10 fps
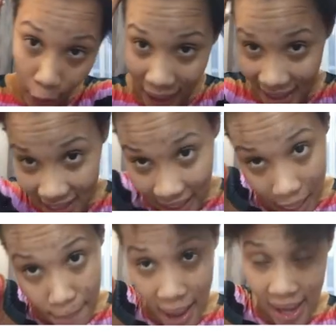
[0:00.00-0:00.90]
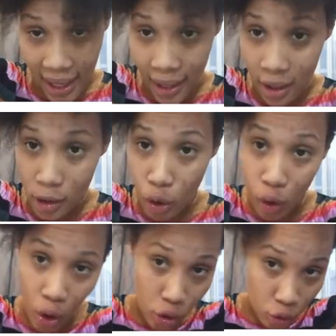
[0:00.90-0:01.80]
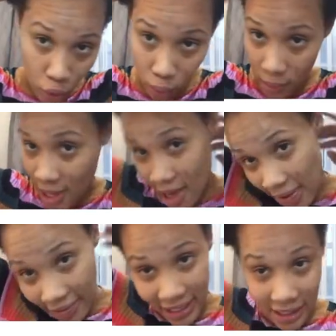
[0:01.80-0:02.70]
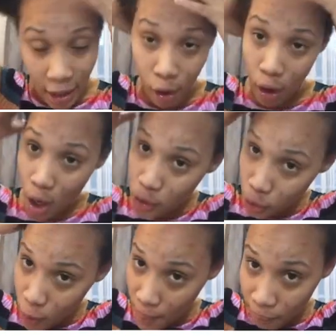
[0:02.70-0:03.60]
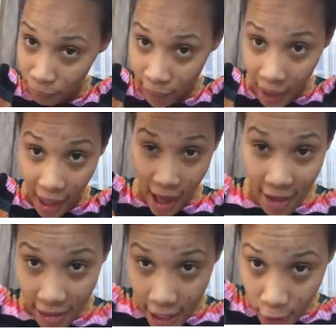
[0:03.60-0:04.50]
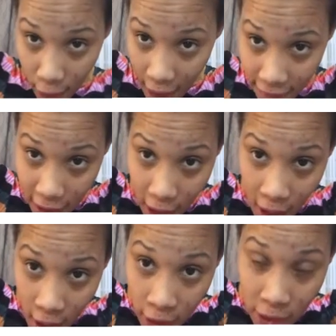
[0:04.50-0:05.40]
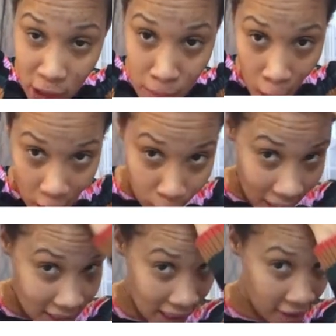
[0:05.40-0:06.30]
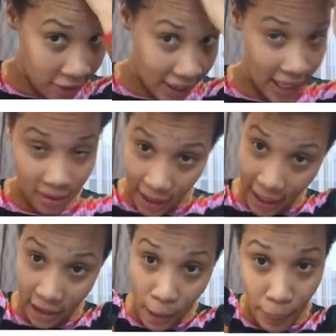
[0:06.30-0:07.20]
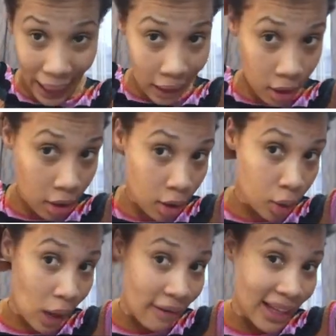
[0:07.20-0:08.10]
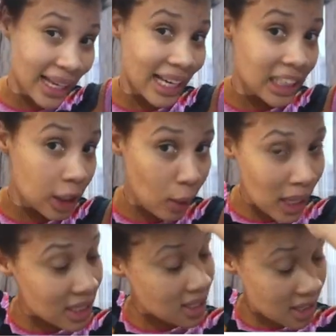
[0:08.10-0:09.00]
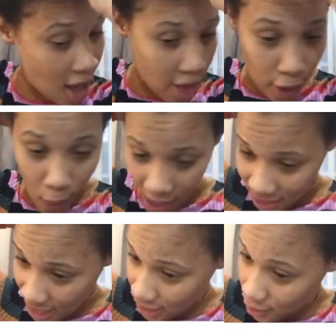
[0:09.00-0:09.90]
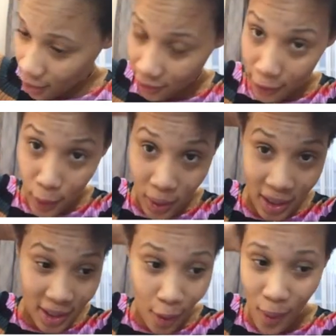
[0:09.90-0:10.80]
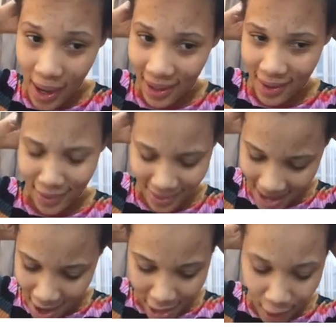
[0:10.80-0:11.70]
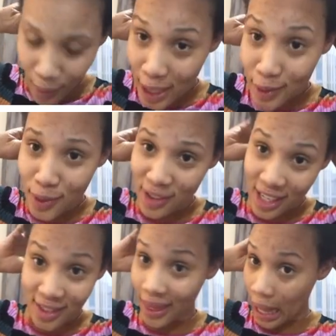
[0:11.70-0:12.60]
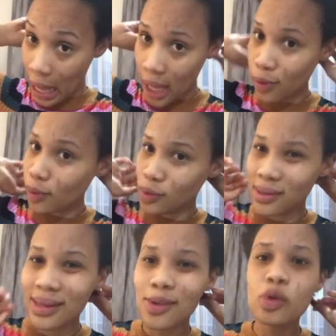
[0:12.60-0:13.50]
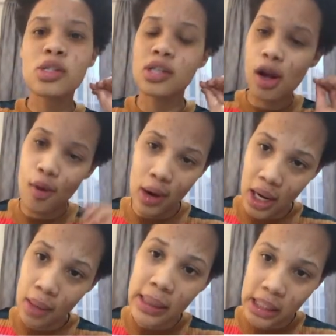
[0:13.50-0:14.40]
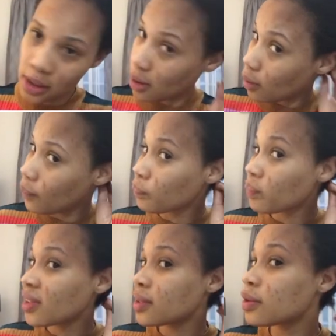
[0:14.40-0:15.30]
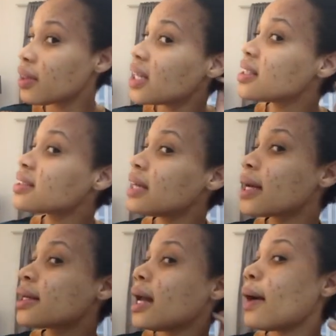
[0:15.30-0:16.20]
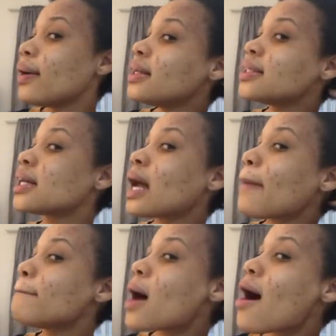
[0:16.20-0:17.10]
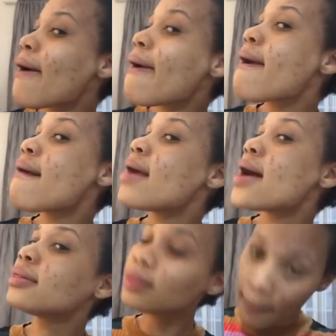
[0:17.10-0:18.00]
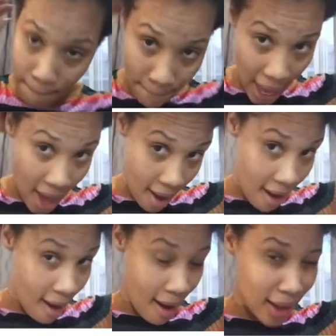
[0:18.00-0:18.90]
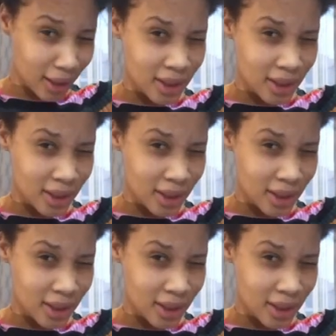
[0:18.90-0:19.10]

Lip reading: I describe my hair as classroom. This is the classroom, and then you have the smart ones here in front, and at the back you have the lazy ones, the ones that's not focused, the ones that's just there, who's slow, a little bit slow. So that is exactly how I describe my hair at the back.